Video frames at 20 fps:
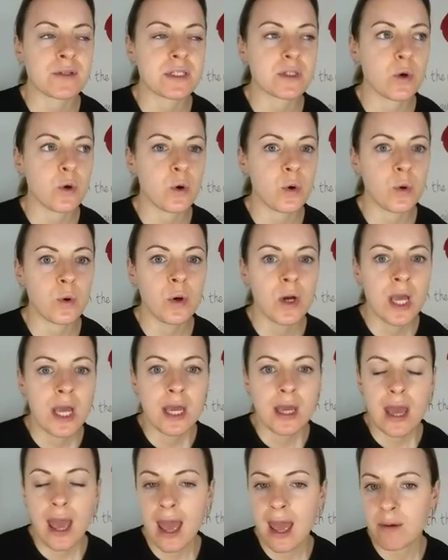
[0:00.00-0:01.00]
So
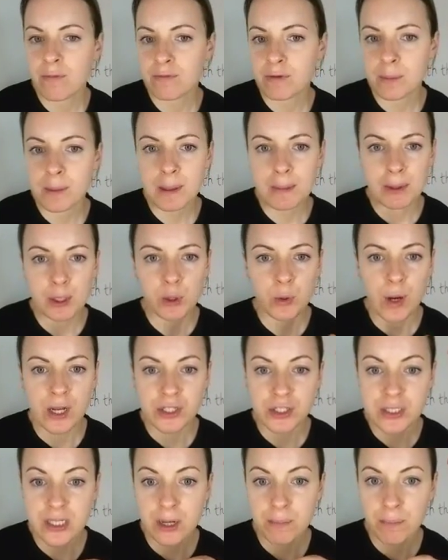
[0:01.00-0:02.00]
for people who had
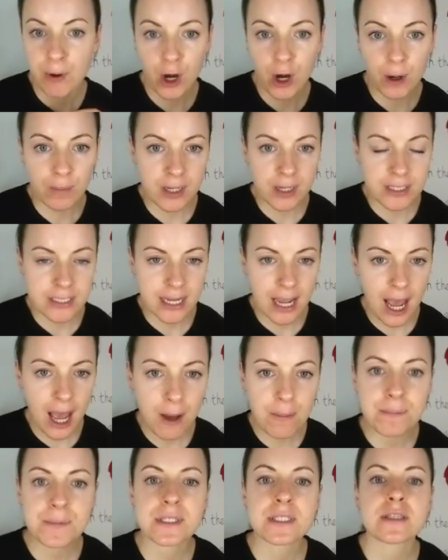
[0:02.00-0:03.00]
just had permanent
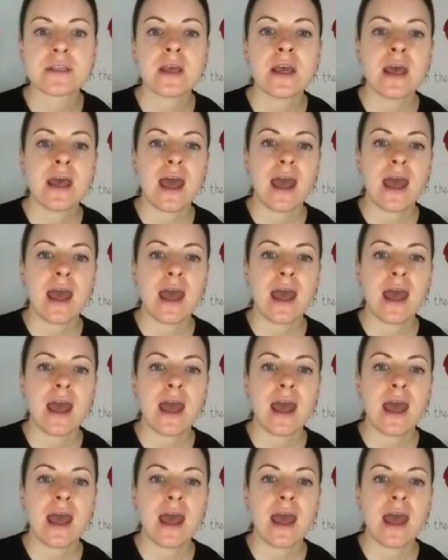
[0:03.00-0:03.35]
gaps,